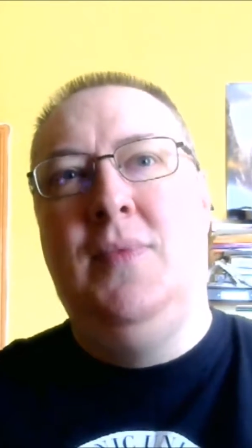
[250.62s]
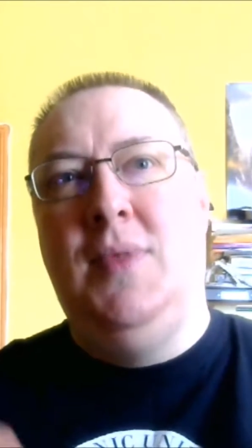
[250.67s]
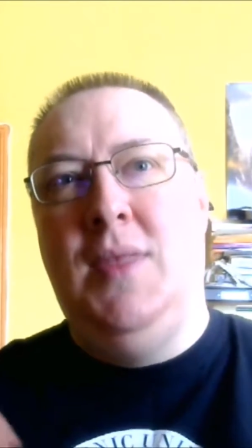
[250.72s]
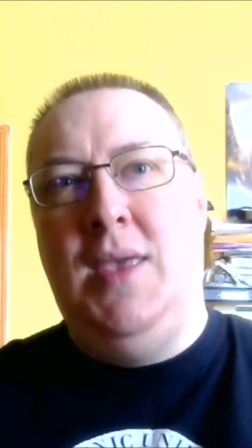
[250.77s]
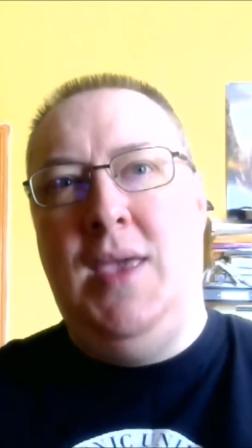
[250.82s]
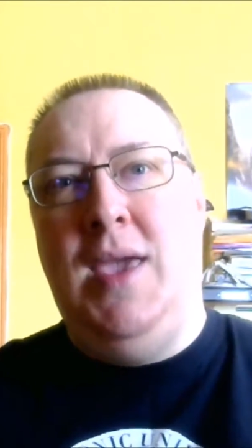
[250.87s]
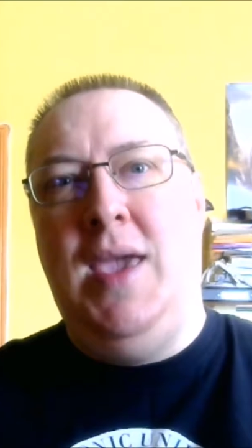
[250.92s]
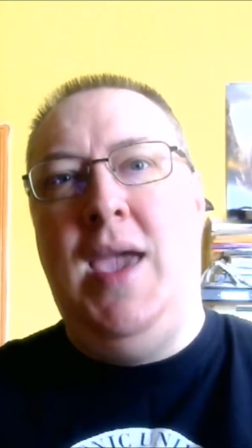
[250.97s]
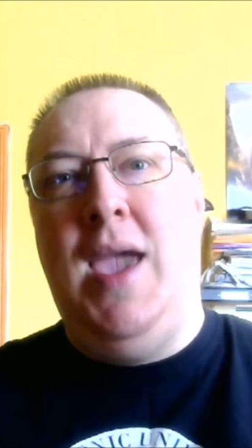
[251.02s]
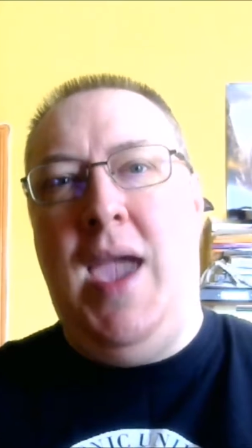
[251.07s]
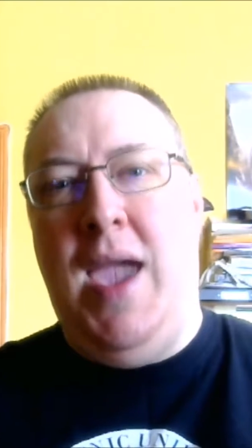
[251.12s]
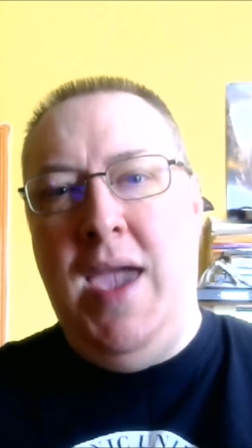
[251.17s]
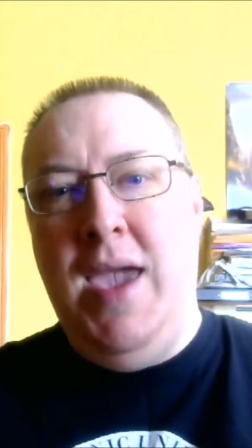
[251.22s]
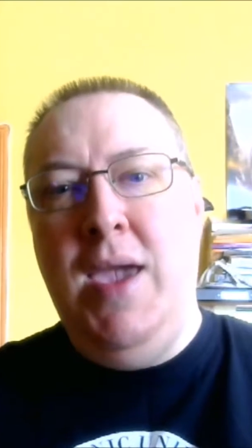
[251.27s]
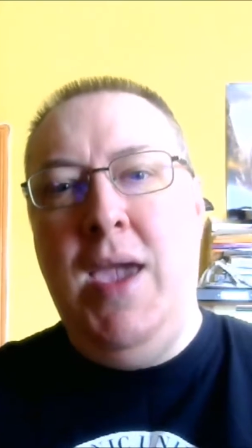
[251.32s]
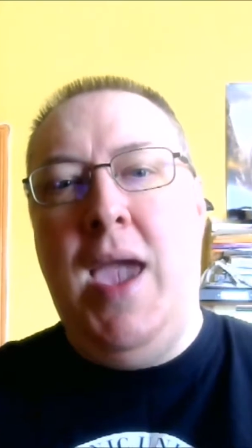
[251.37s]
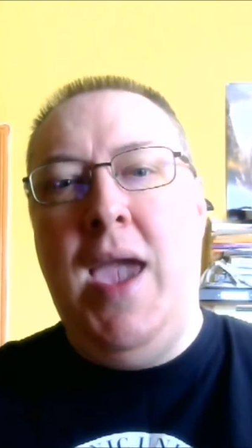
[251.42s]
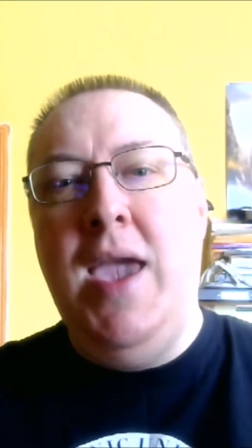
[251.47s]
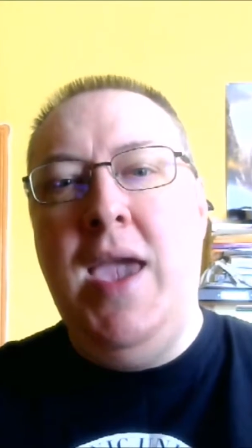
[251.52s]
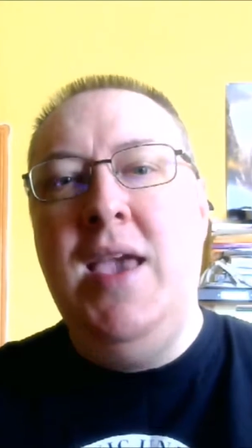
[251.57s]

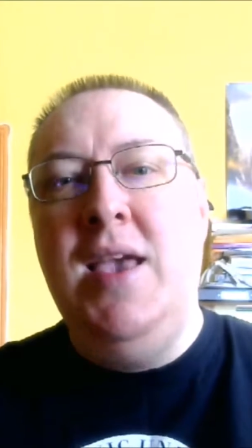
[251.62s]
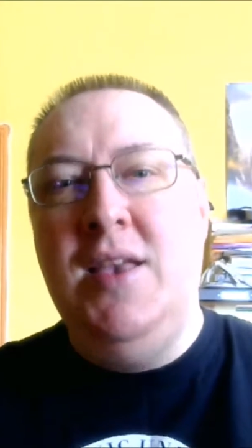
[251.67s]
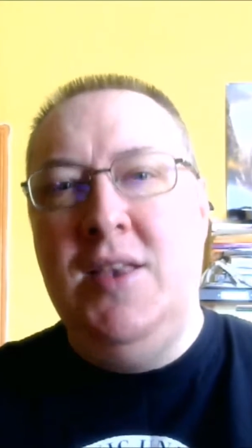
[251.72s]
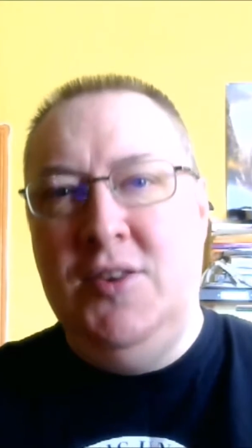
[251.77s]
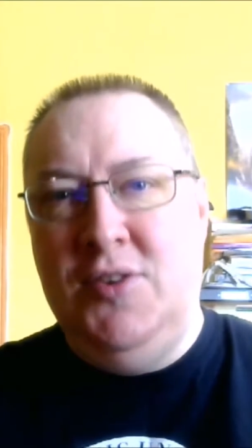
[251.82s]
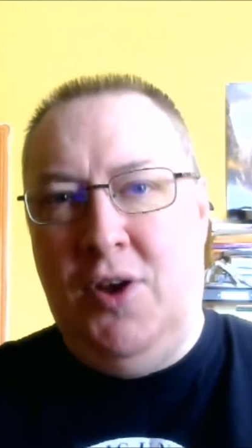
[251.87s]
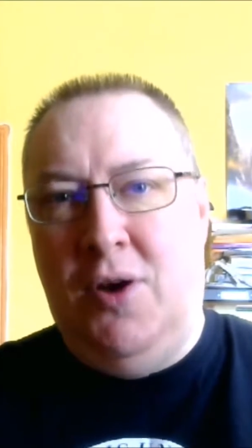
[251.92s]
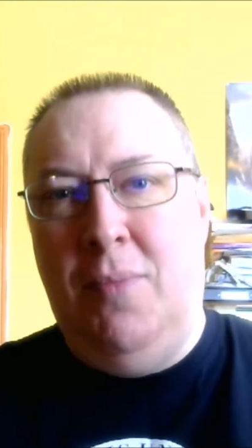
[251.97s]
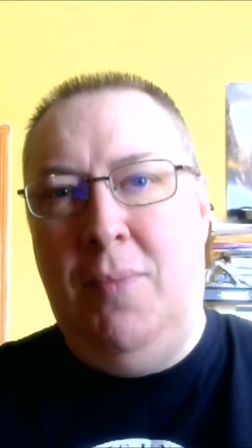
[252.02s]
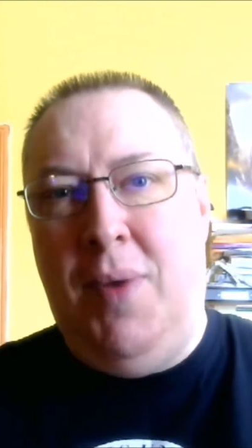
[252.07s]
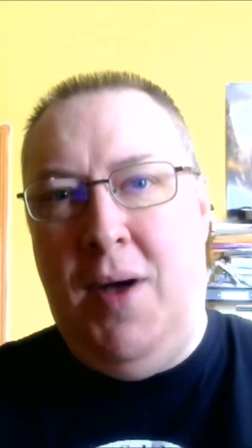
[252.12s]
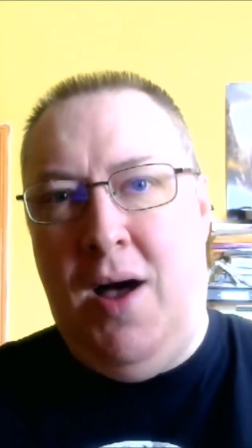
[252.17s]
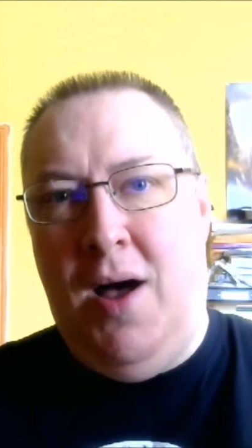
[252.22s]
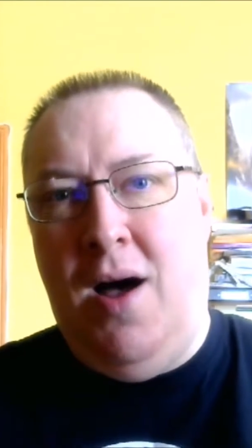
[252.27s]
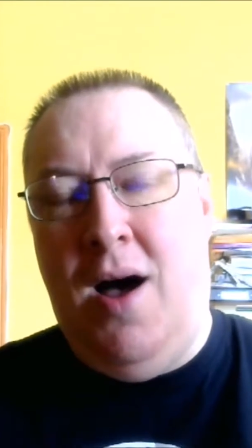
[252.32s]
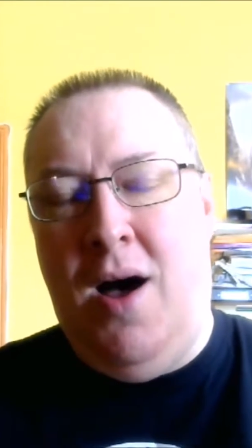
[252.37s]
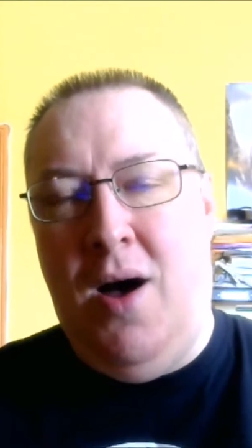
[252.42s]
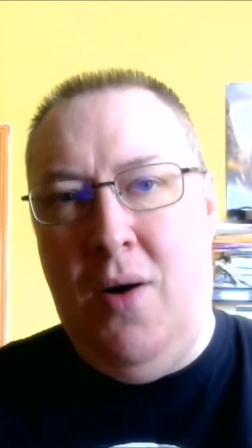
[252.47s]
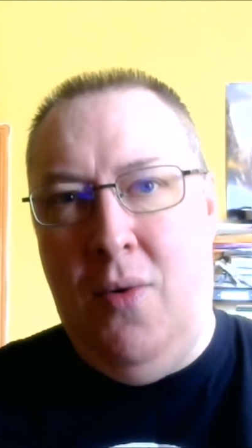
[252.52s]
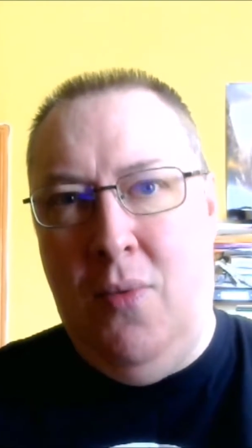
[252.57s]
he is on
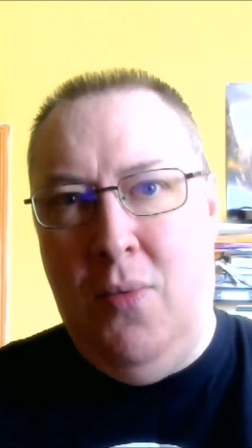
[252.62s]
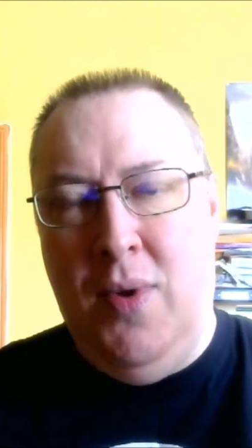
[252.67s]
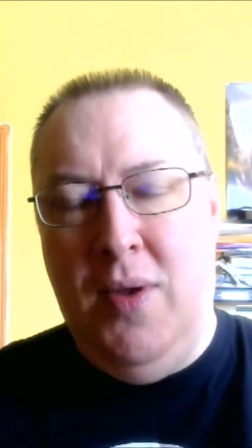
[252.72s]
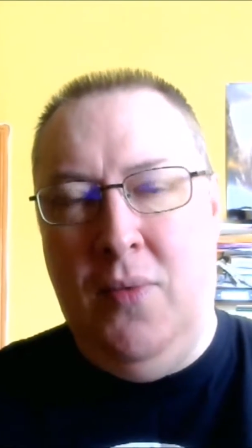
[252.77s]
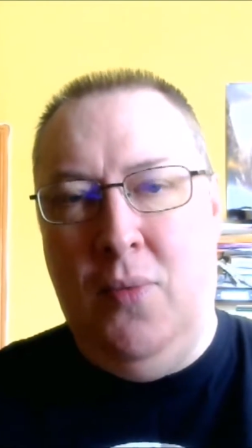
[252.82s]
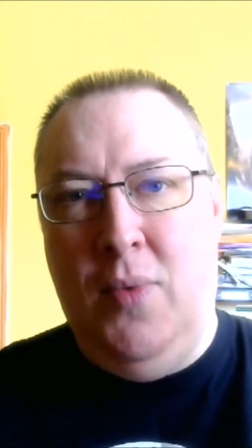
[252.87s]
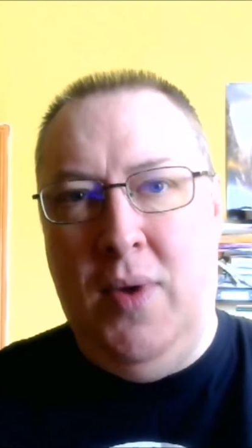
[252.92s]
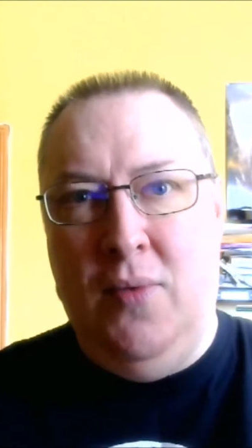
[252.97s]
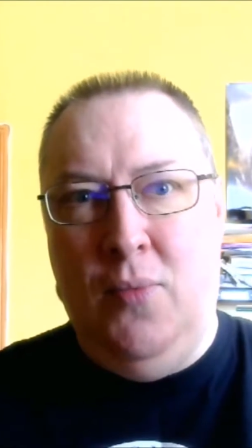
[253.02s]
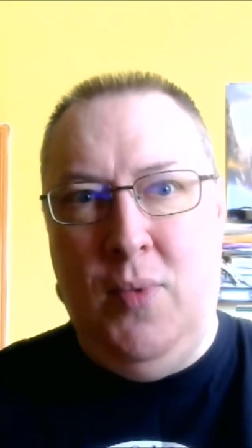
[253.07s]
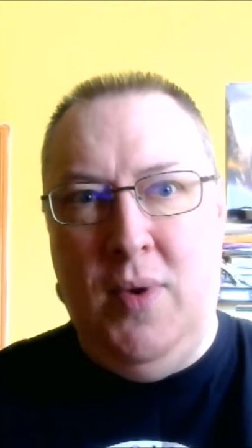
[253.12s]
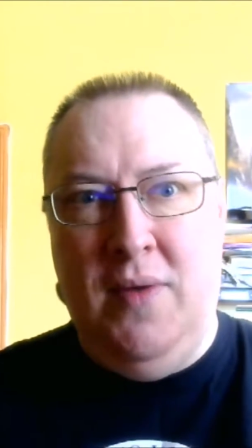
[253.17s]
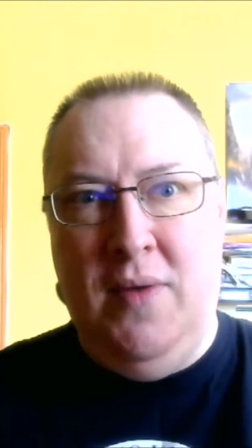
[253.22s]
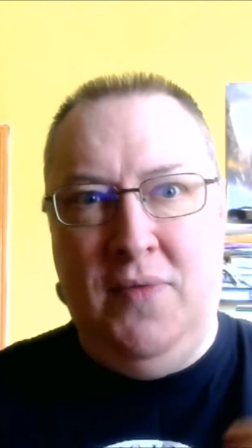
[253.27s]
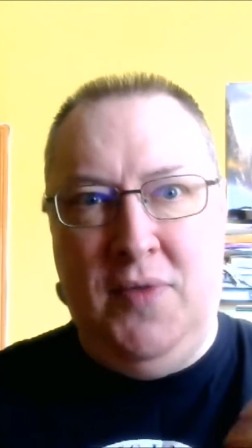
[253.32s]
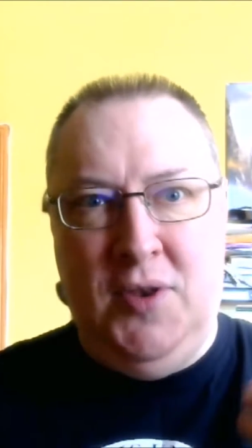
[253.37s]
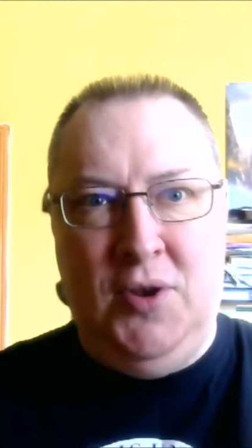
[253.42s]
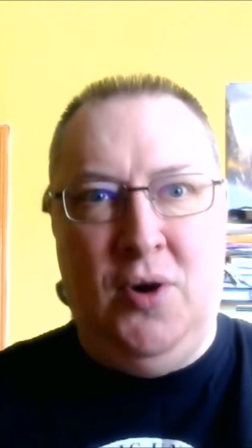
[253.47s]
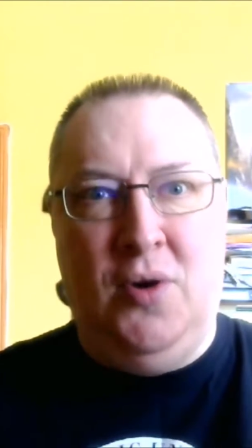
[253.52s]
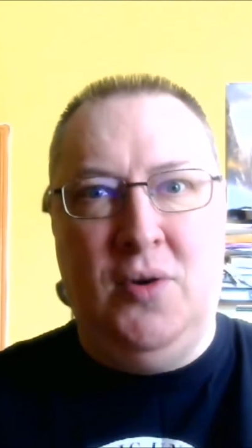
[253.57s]
par with
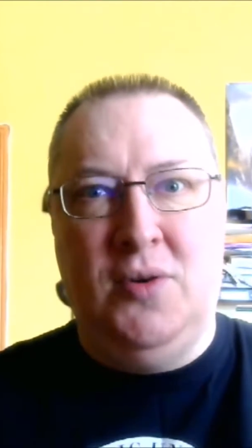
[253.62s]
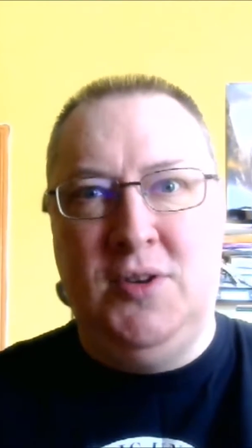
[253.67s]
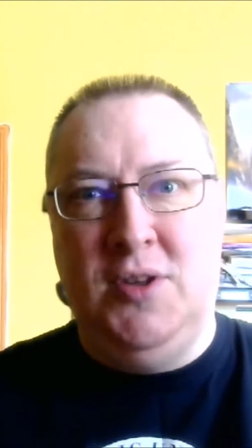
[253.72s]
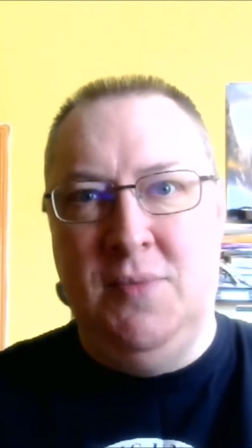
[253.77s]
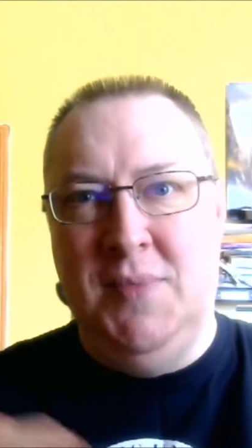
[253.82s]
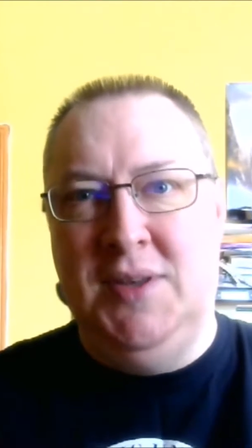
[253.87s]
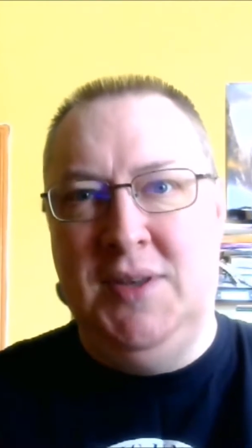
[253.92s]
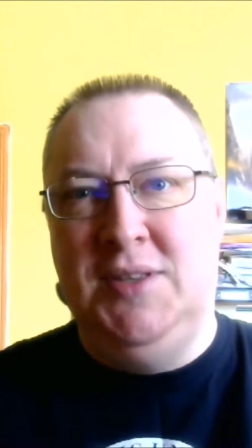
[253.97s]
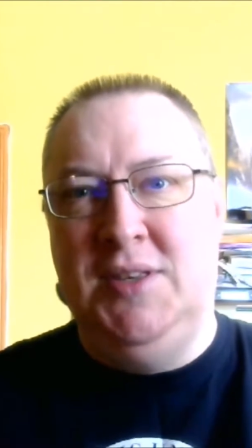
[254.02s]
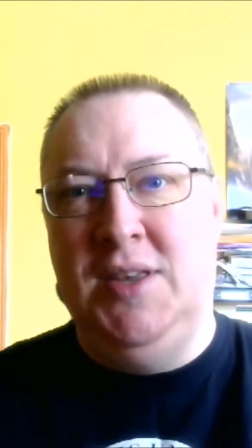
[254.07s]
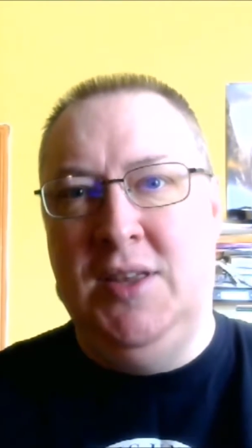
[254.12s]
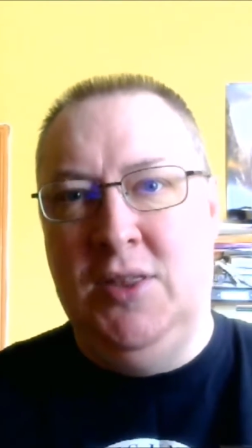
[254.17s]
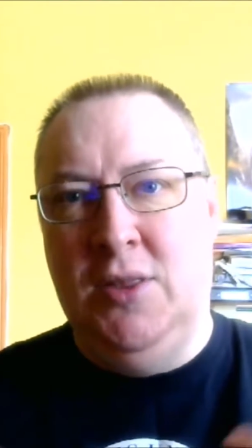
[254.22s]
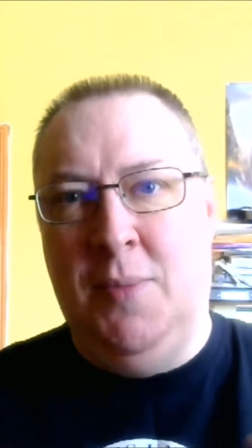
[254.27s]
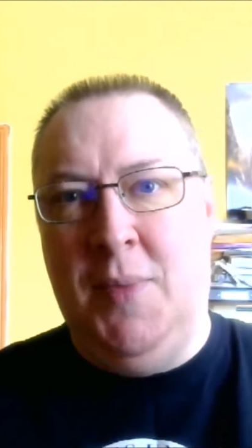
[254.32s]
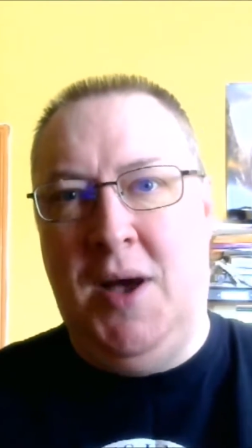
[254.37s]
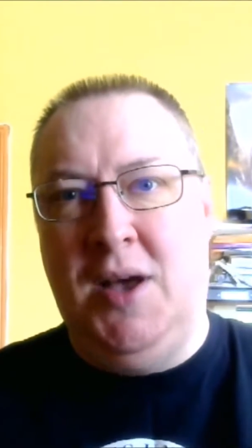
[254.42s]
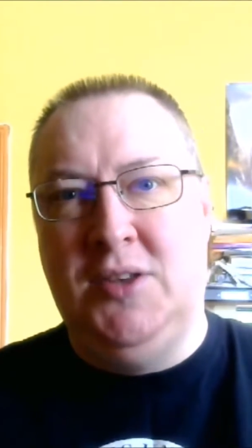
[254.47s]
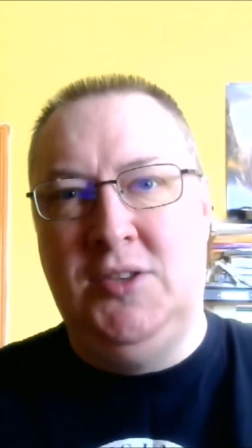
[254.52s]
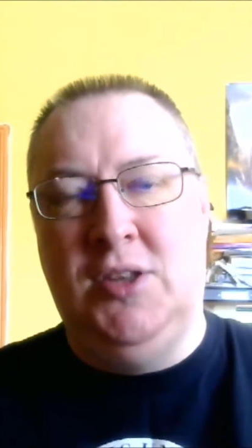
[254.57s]
the Doctor, Missy and the
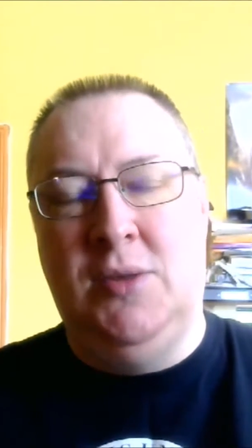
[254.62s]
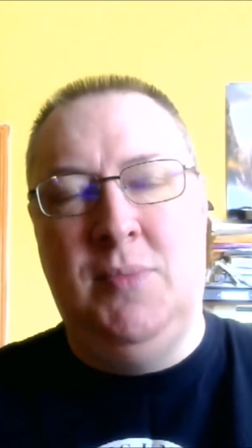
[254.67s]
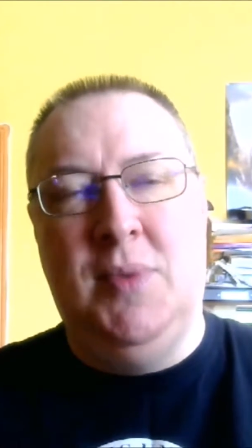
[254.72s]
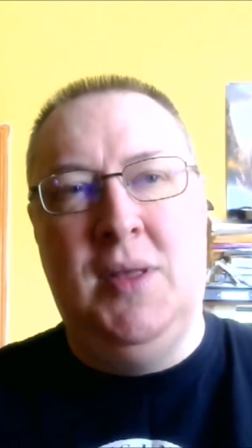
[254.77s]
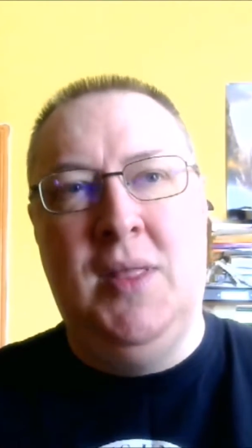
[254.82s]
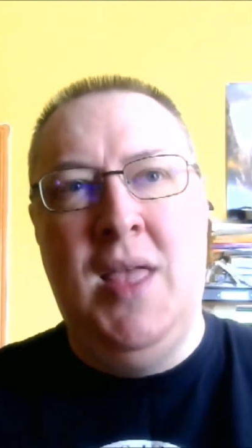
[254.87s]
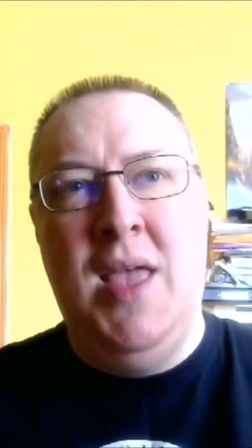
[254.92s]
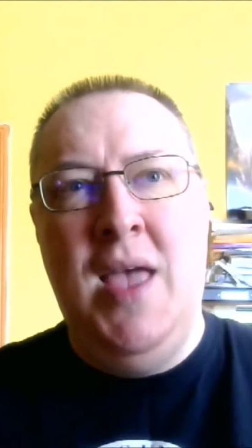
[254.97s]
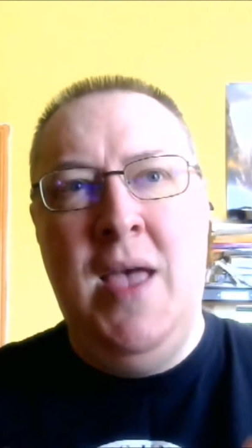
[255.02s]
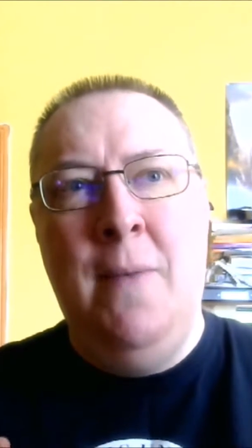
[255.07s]
Master, but